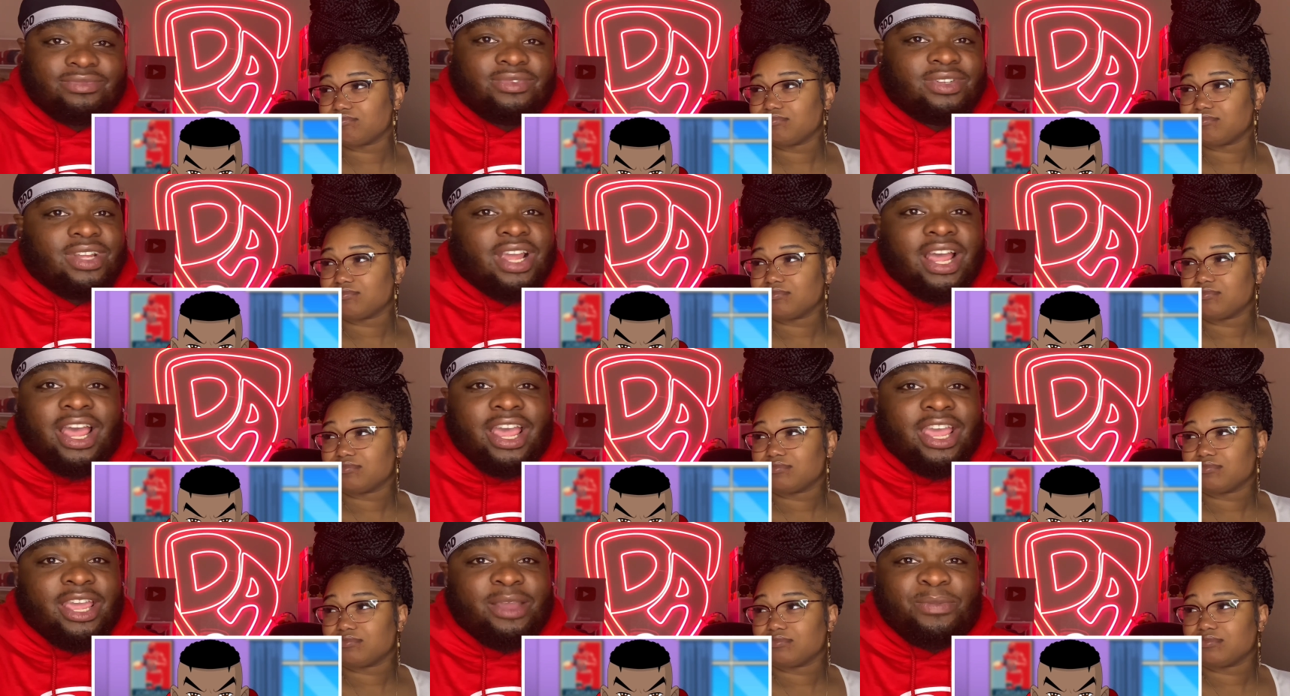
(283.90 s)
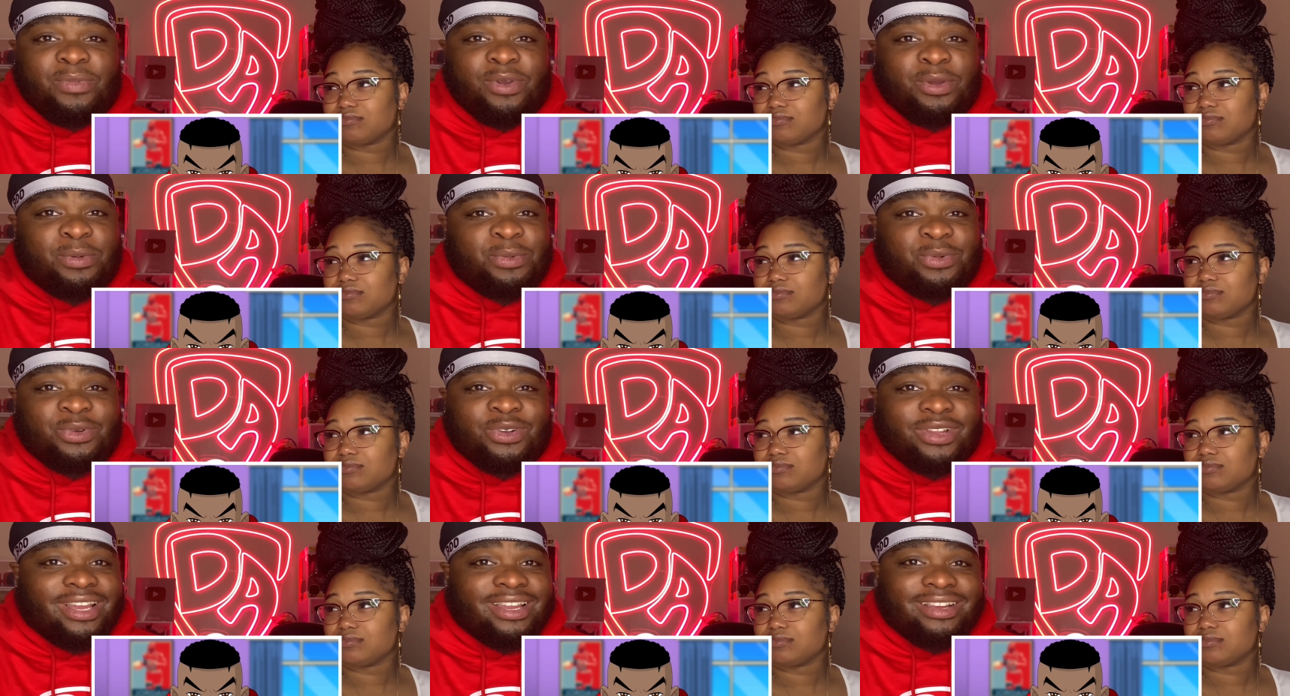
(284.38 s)
Speaker 1: I hate
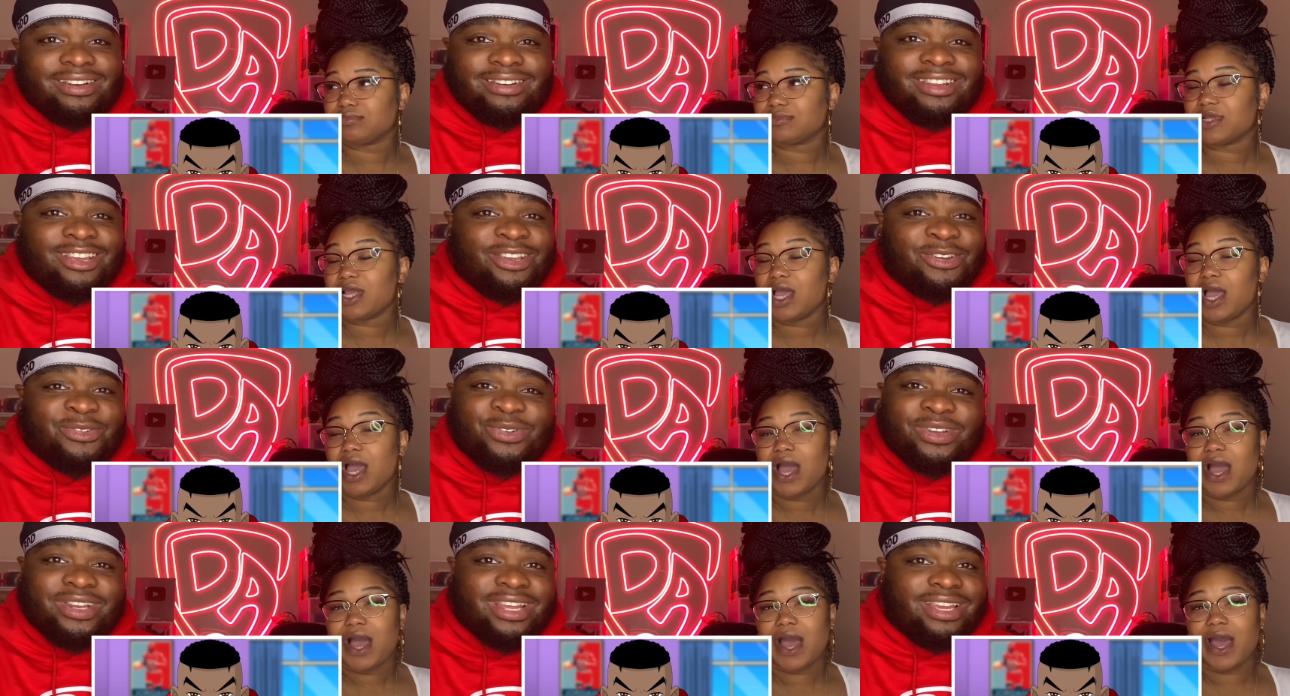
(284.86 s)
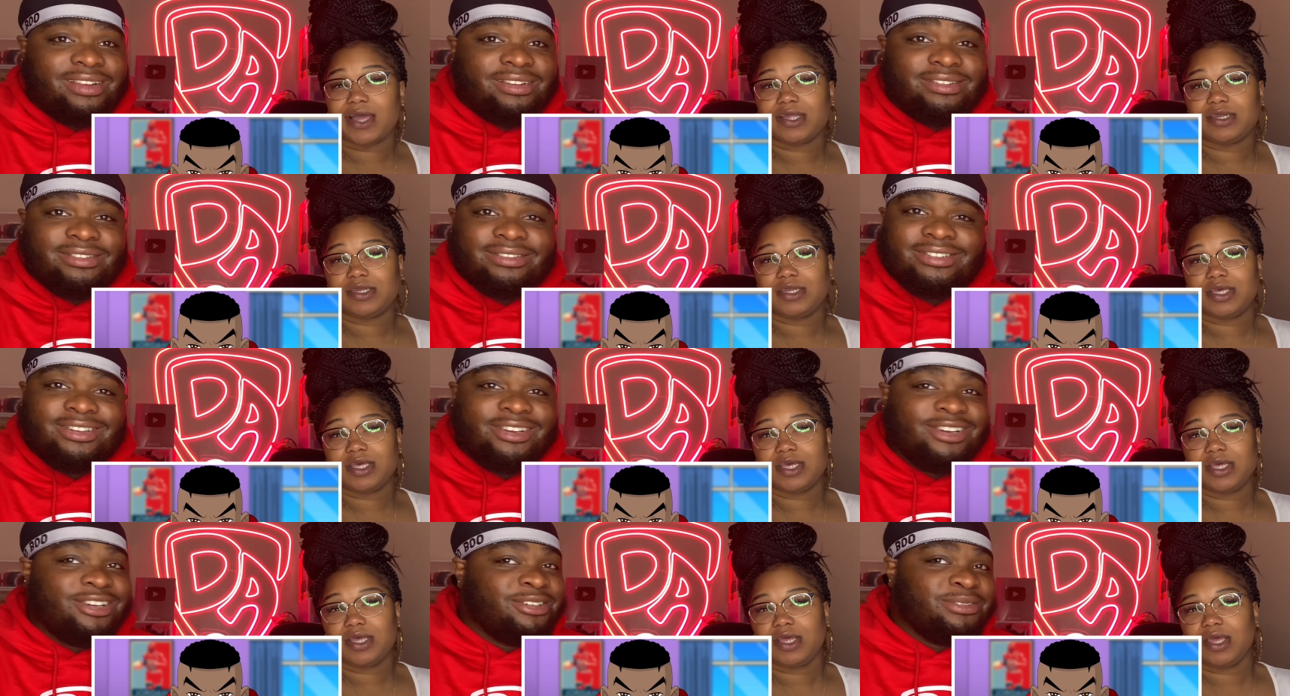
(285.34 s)
people like me. I
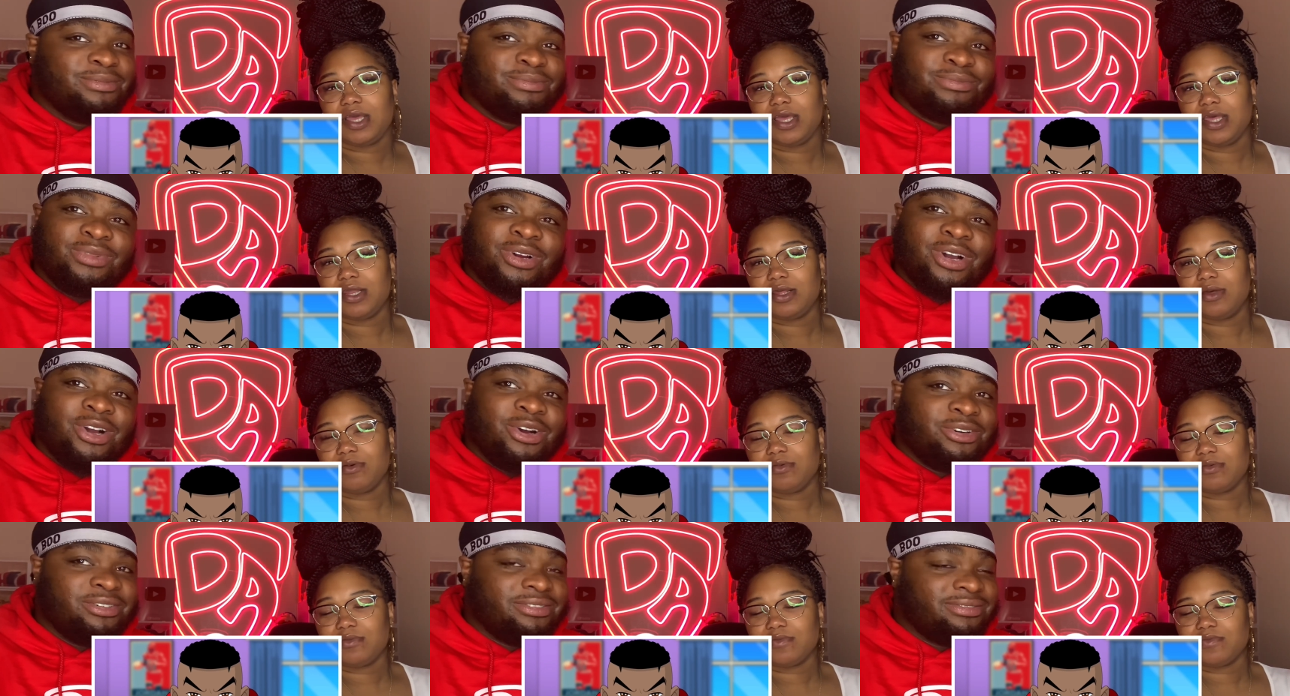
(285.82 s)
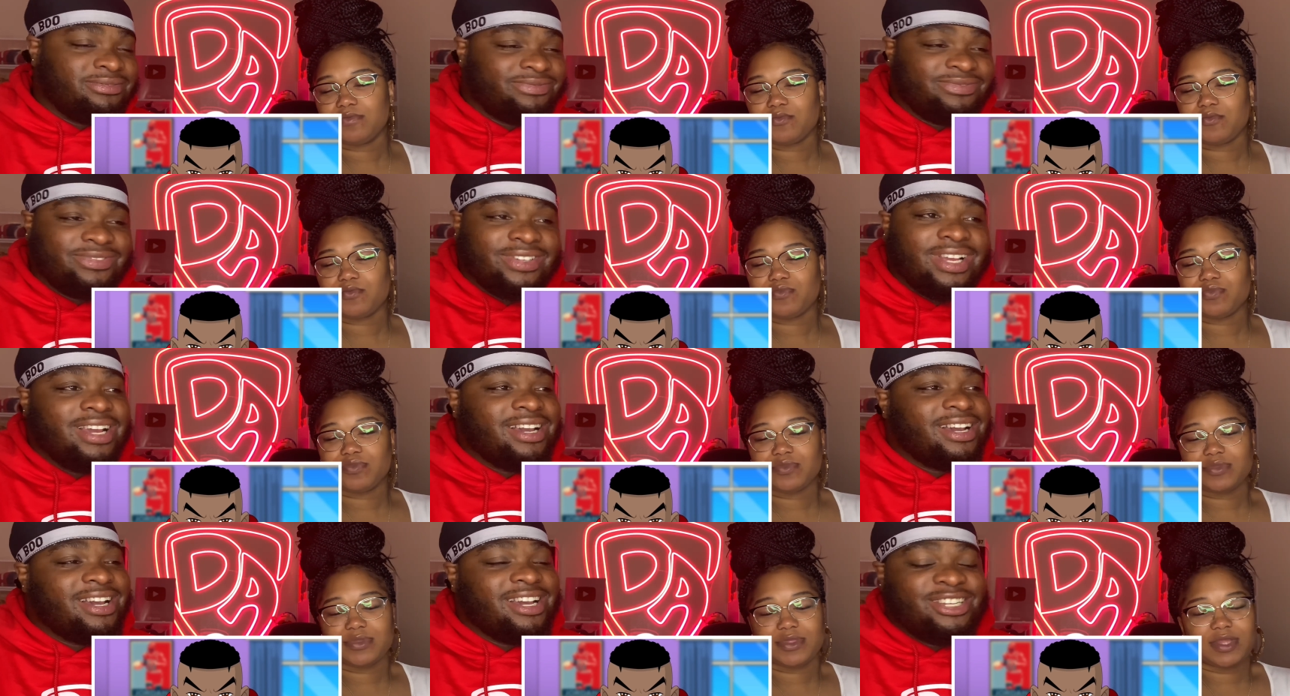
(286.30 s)
did, and bro,
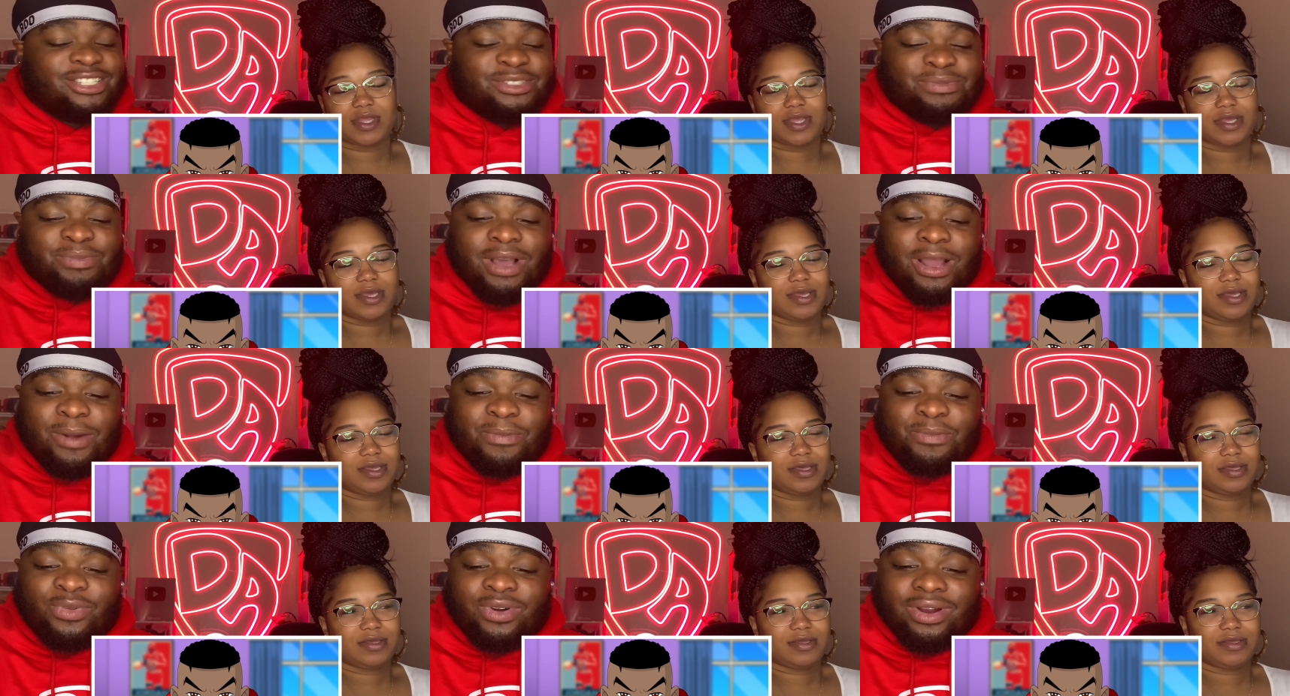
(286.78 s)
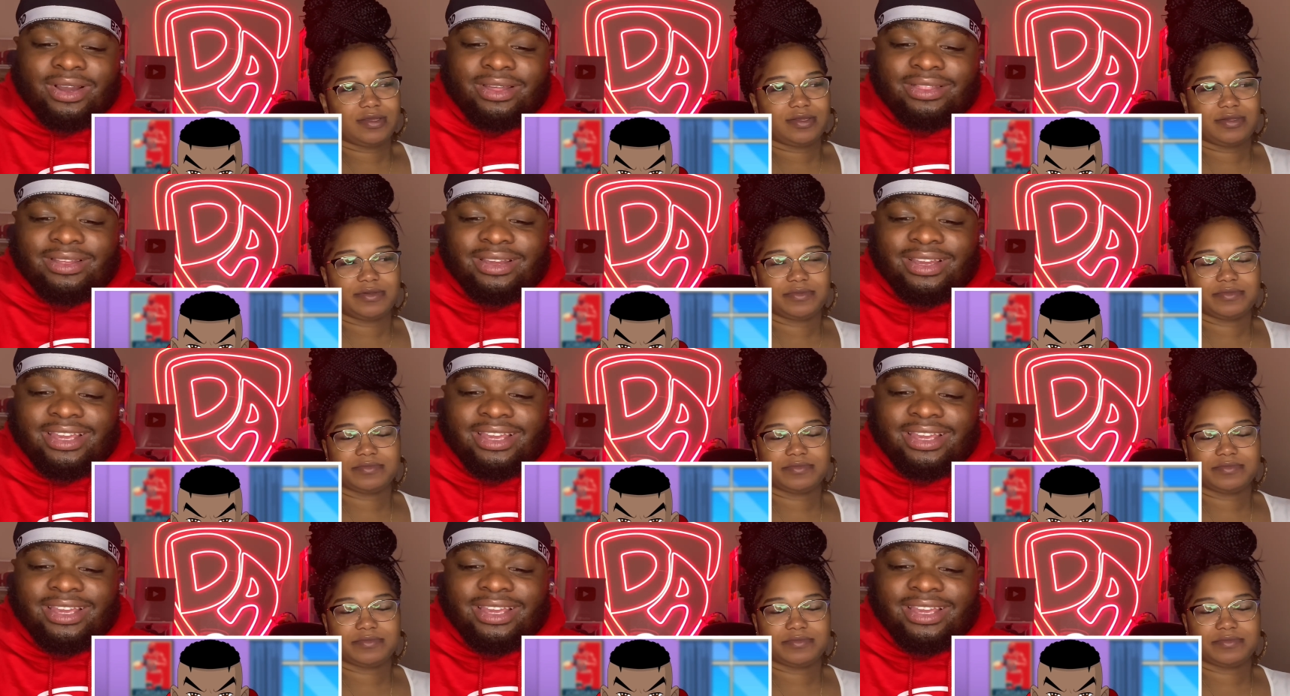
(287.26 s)
because my brother,